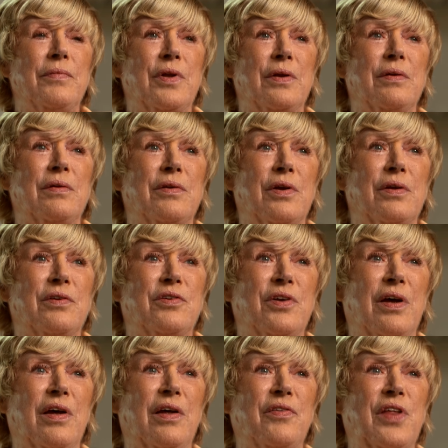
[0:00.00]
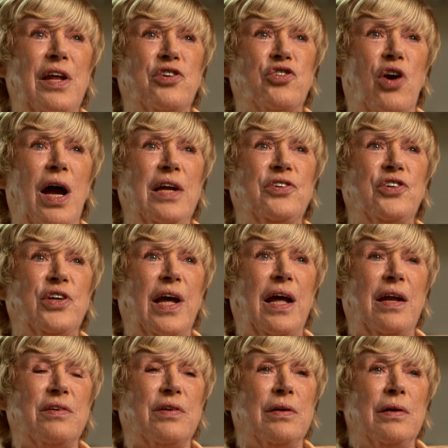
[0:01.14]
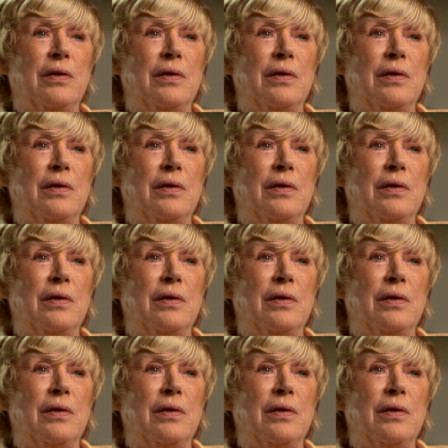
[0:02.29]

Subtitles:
they're trying to get